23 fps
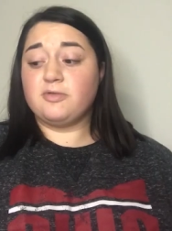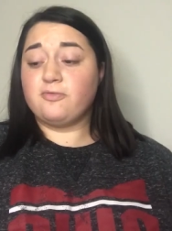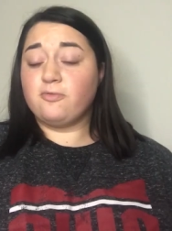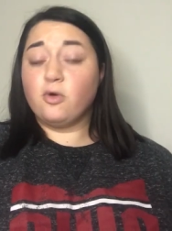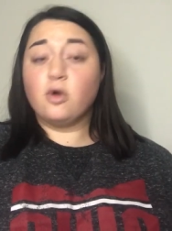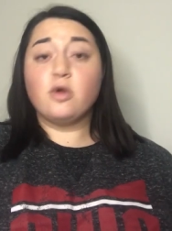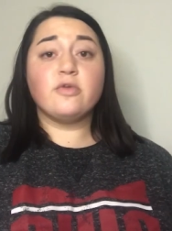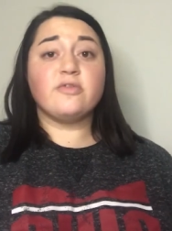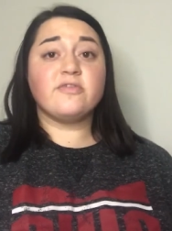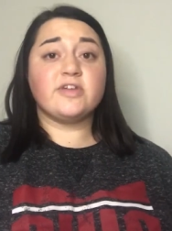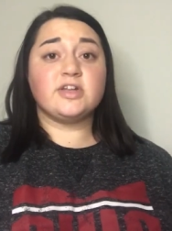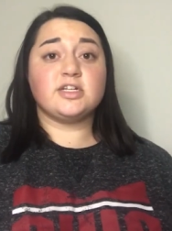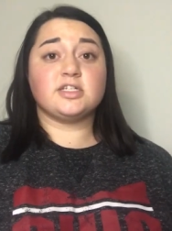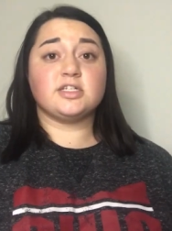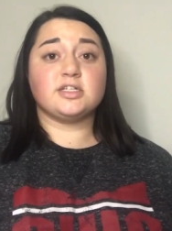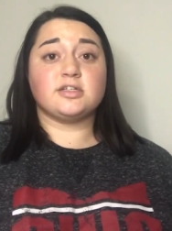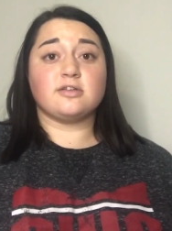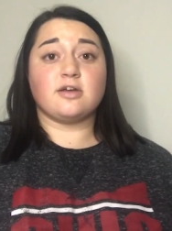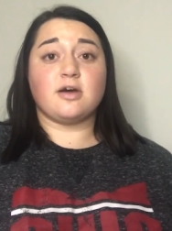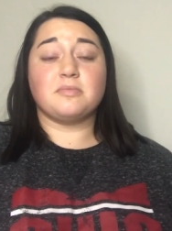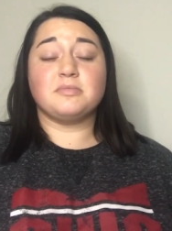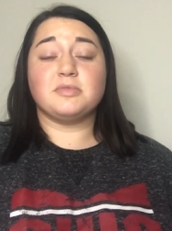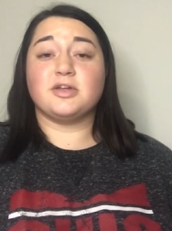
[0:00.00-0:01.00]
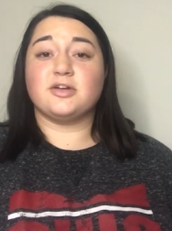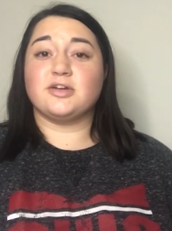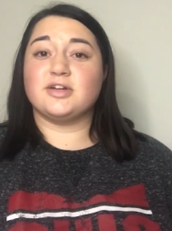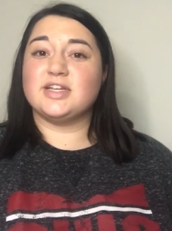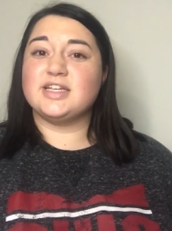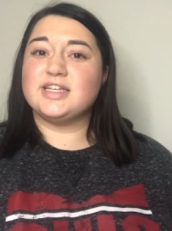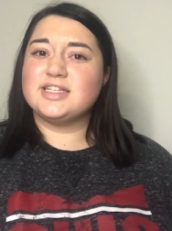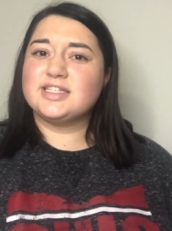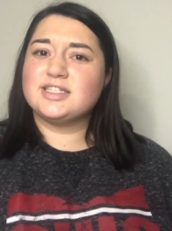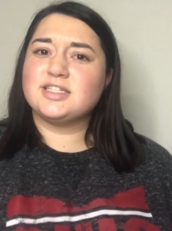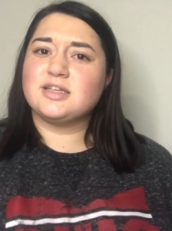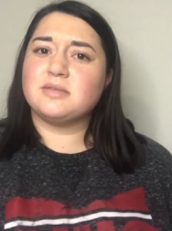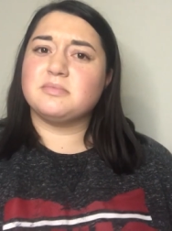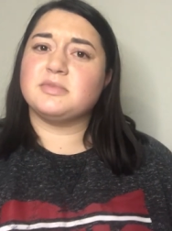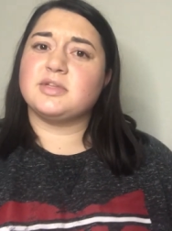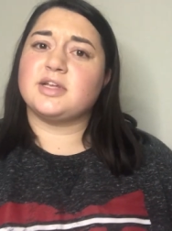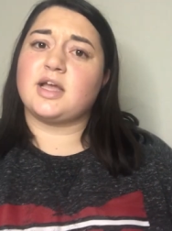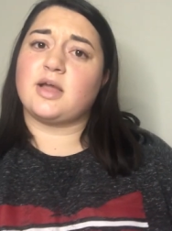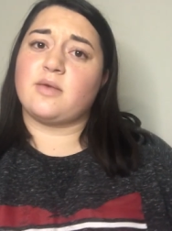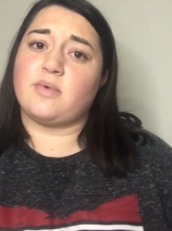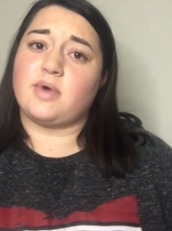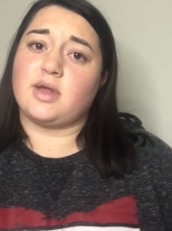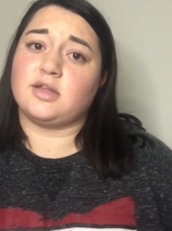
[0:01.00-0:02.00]
before we finish this up, there is something
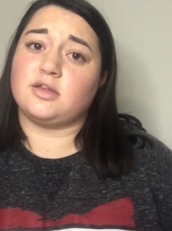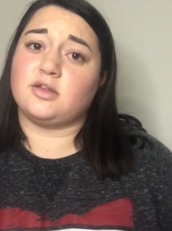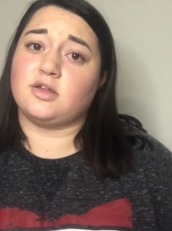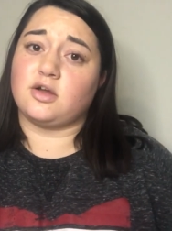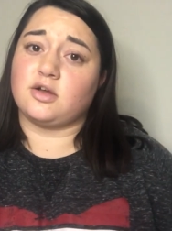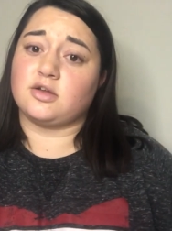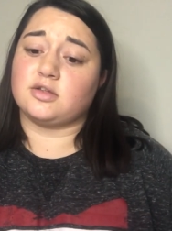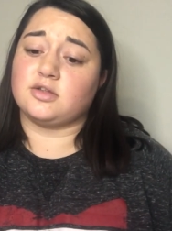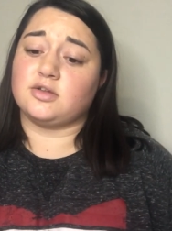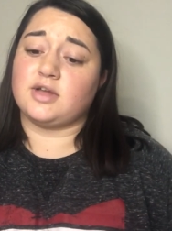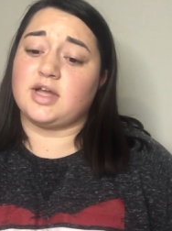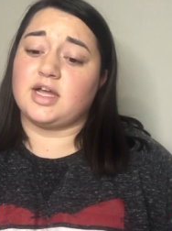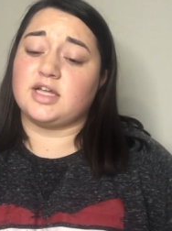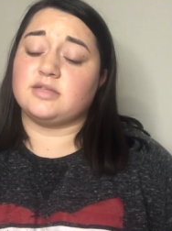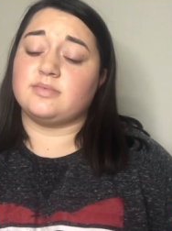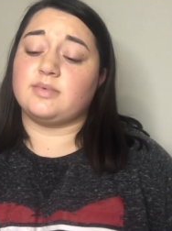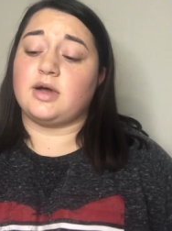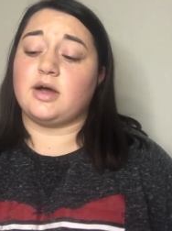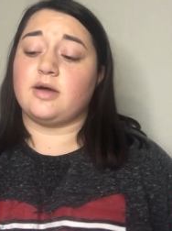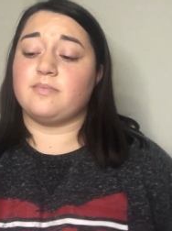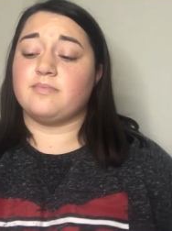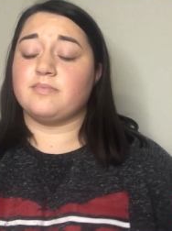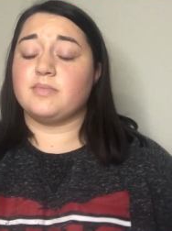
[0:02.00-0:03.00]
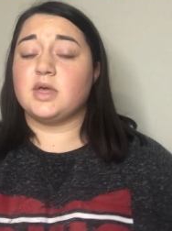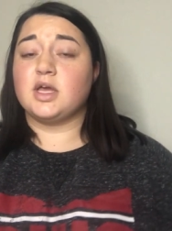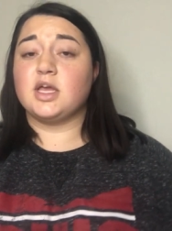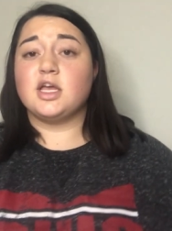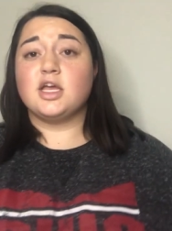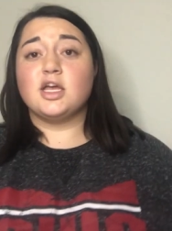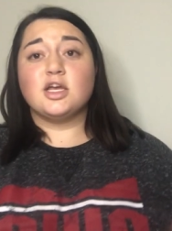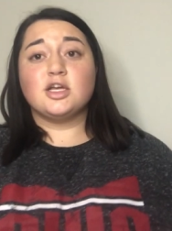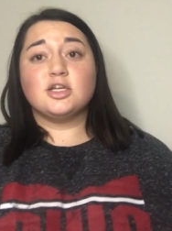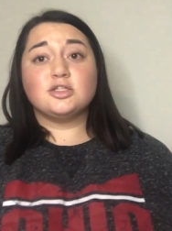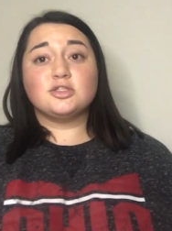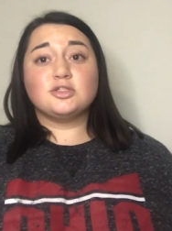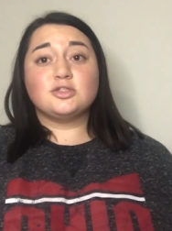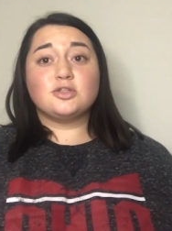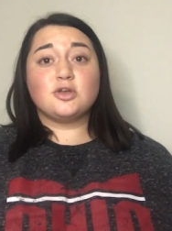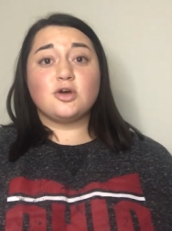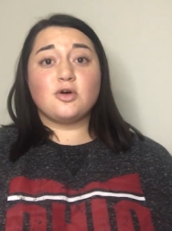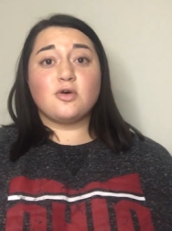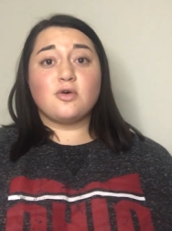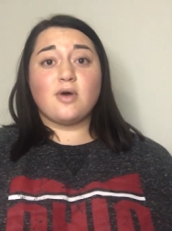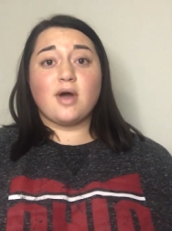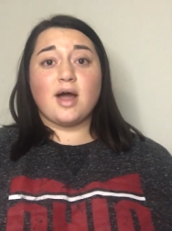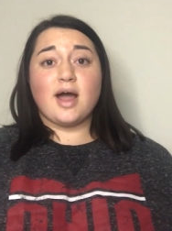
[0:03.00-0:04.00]
I want to talk to you guys about.
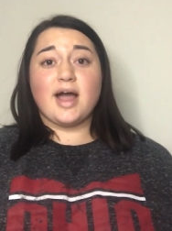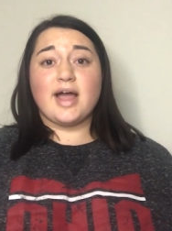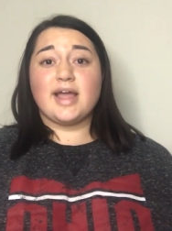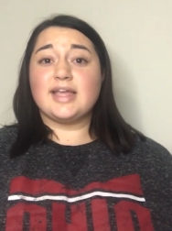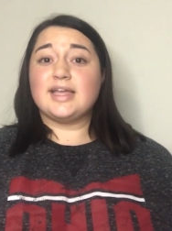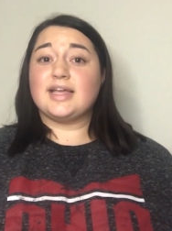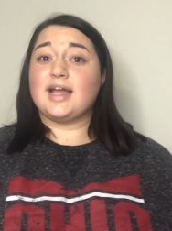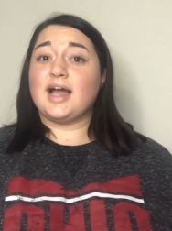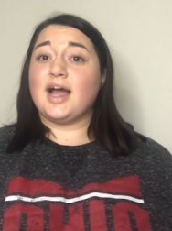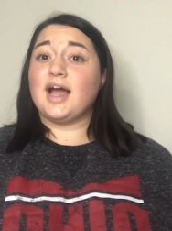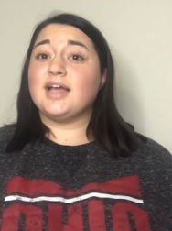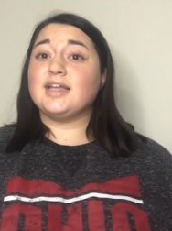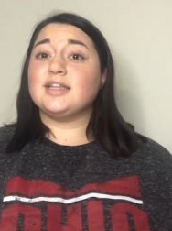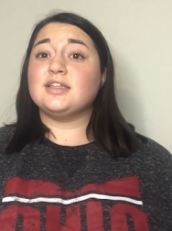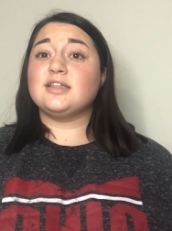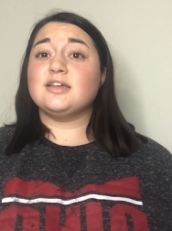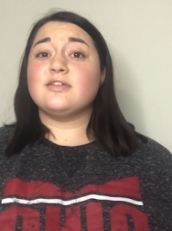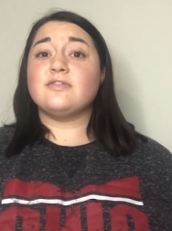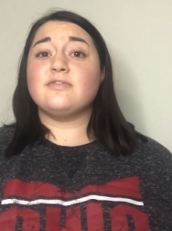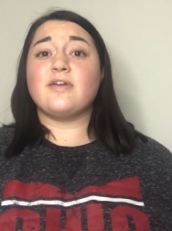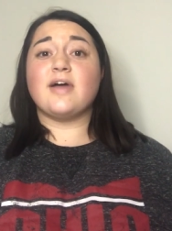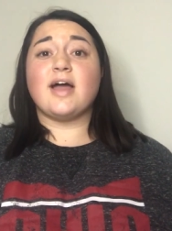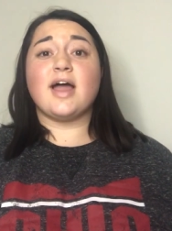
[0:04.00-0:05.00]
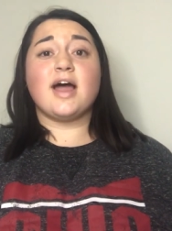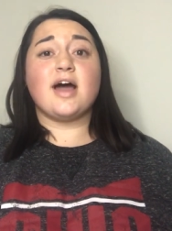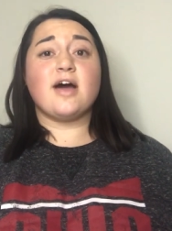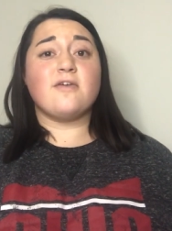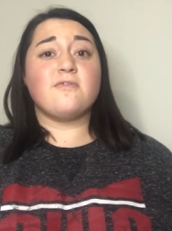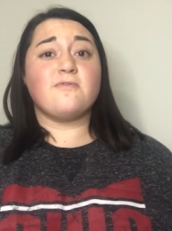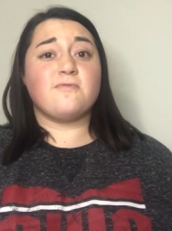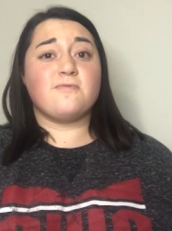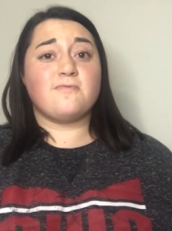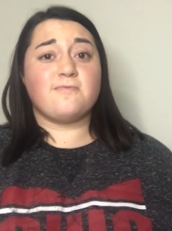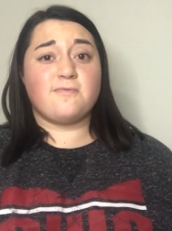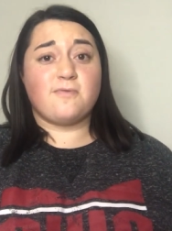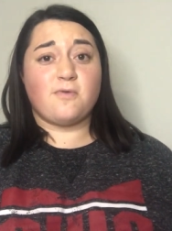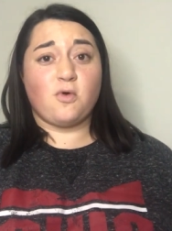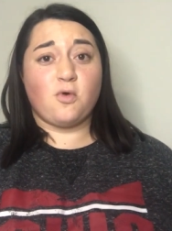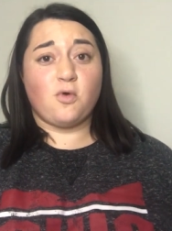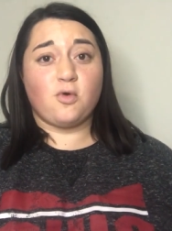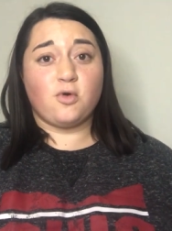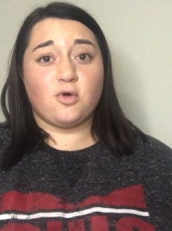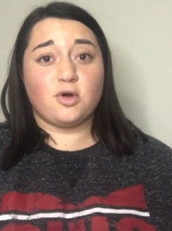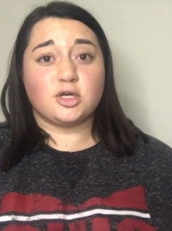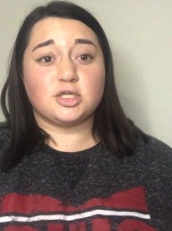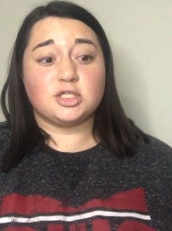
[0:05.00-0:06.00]
So I kind of have
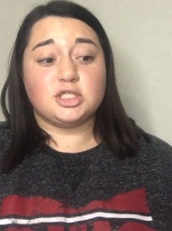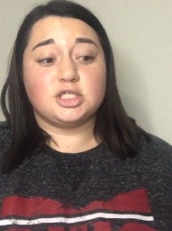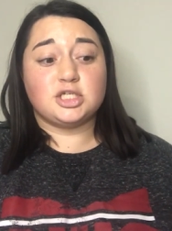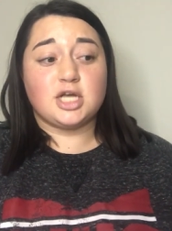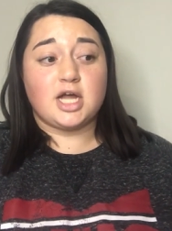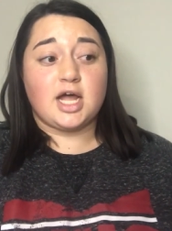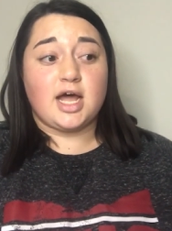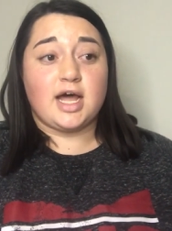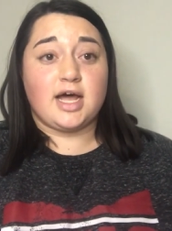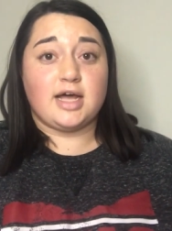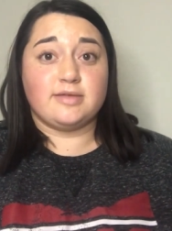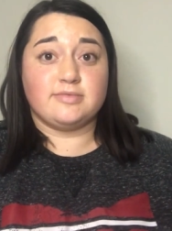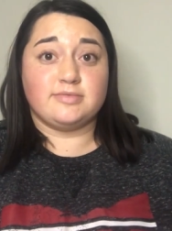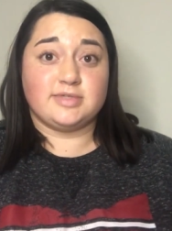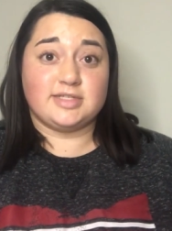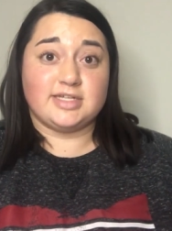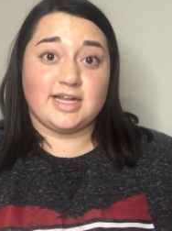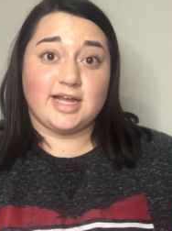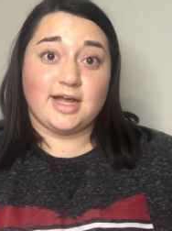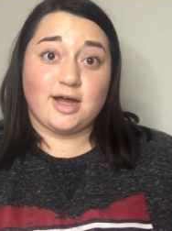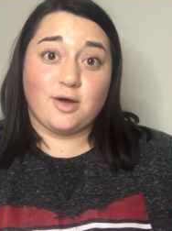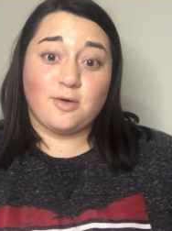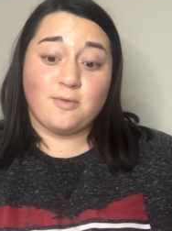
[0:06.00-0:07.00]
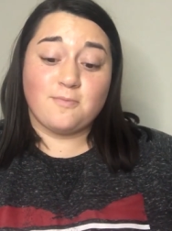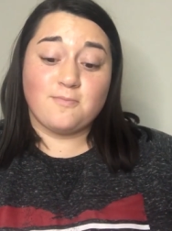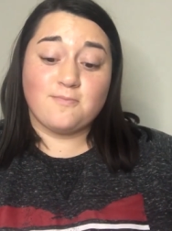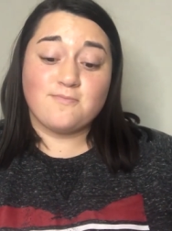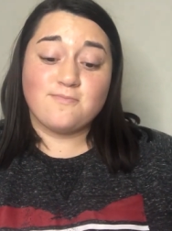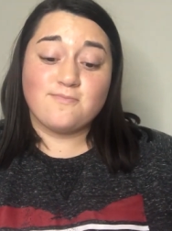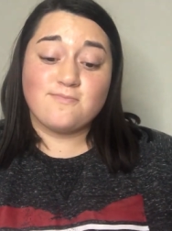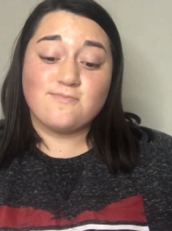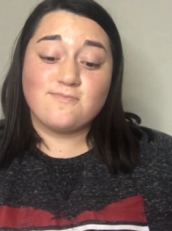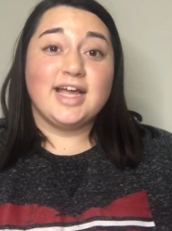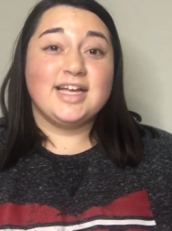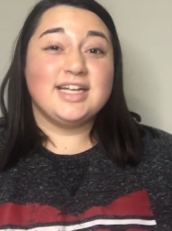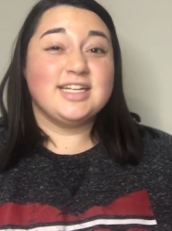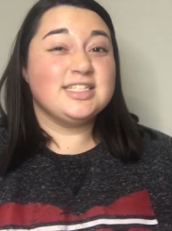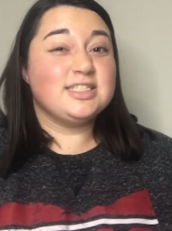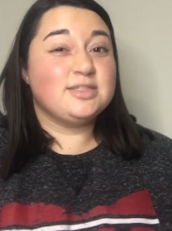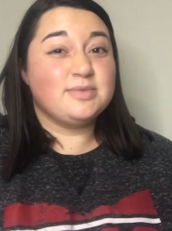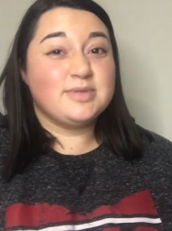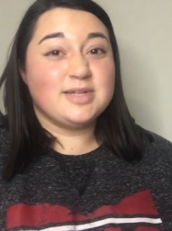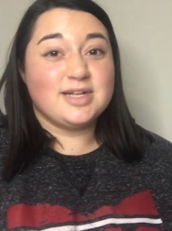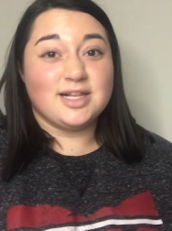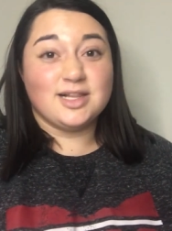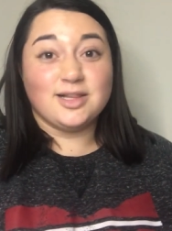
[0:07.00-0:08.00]
four jobs now. It's
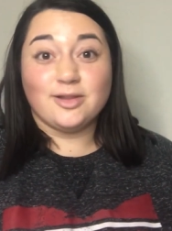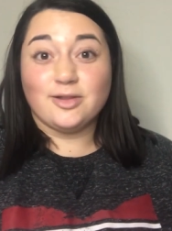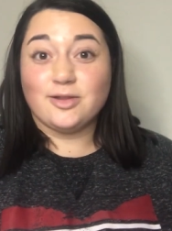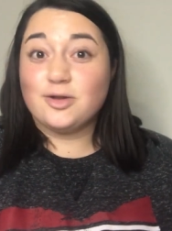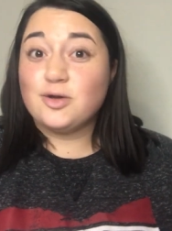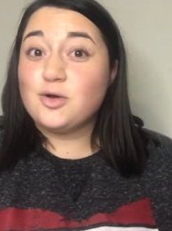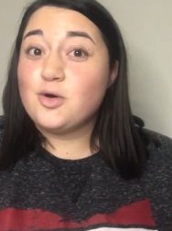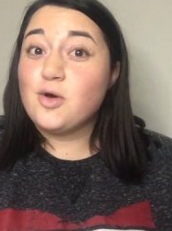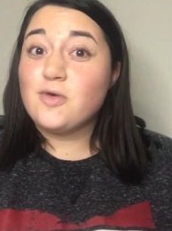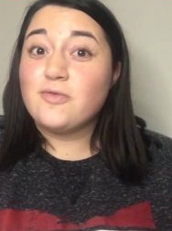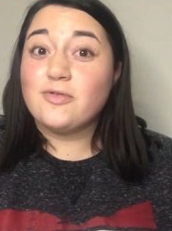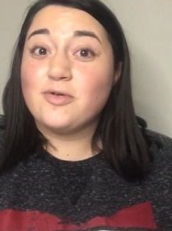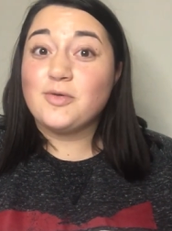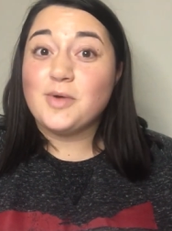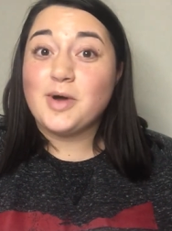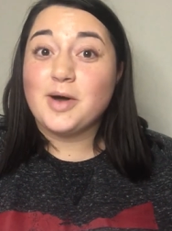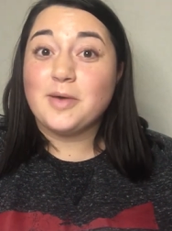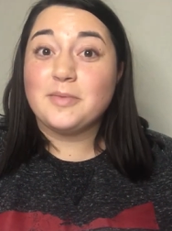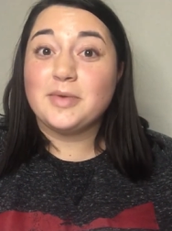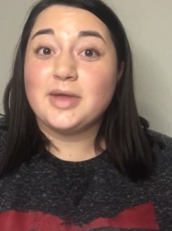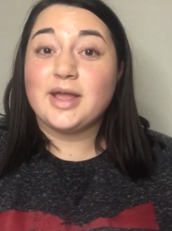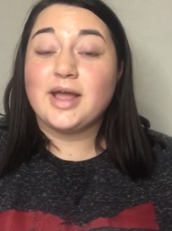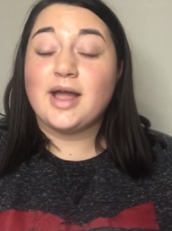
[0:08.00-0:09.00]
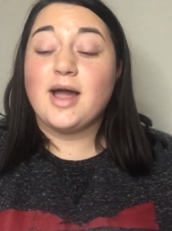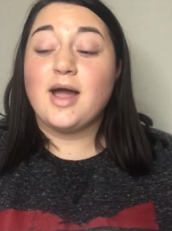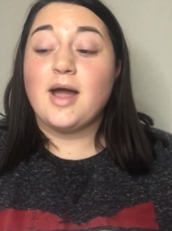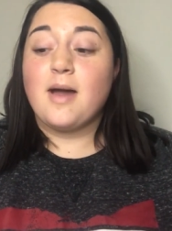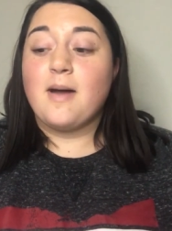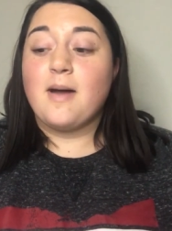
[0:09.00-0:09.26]
been a little overwhelming,